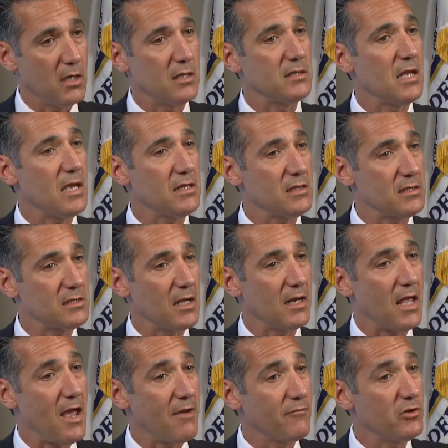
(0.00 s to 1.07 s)
It takes us
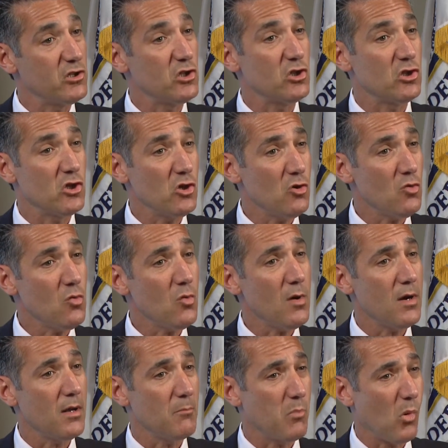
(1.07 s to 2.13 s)
on average
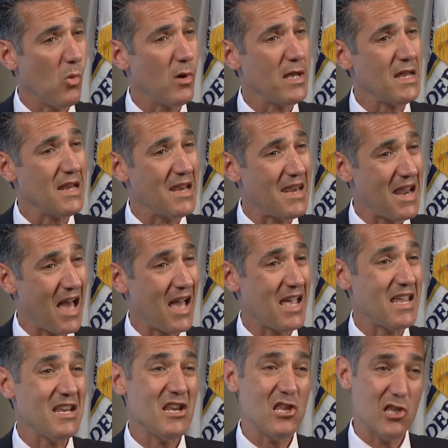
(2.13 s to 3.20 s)

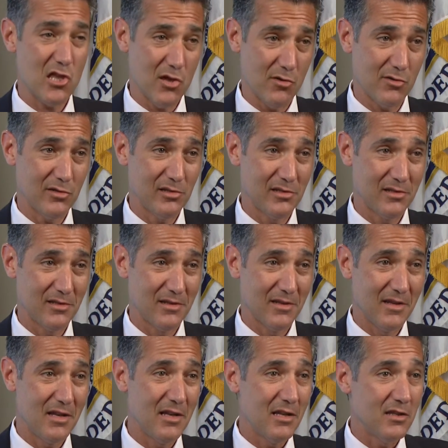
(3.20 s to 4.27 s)
2.9 years
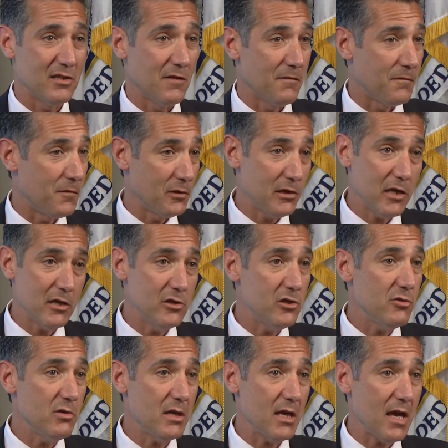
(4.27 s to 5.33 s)
to fully
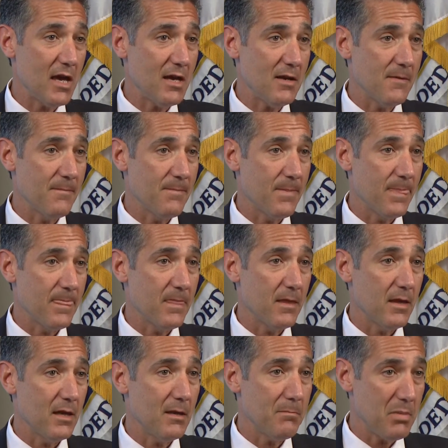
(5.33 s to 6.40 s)
adjudicate
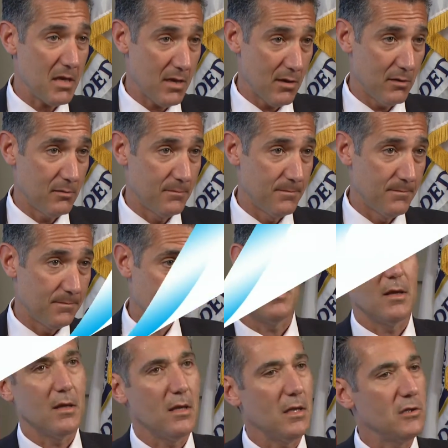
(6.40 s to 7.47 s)
an appeal.
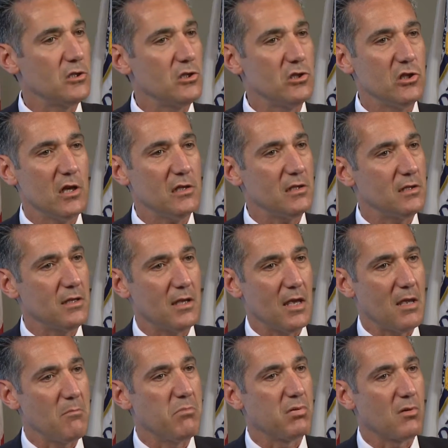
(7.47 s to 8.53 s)
It's just
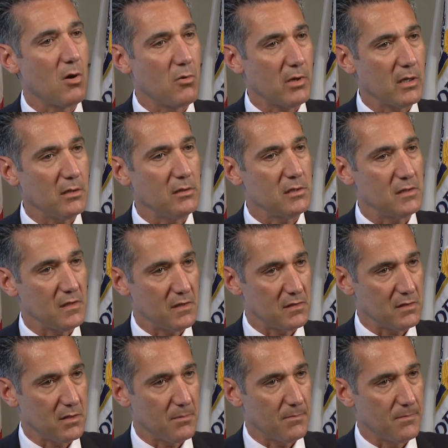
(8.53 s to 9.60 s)
a broken
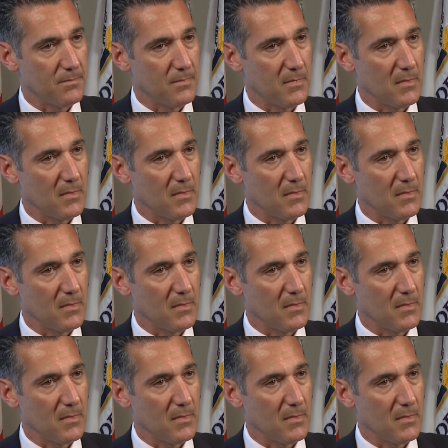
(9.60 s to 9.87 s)
system.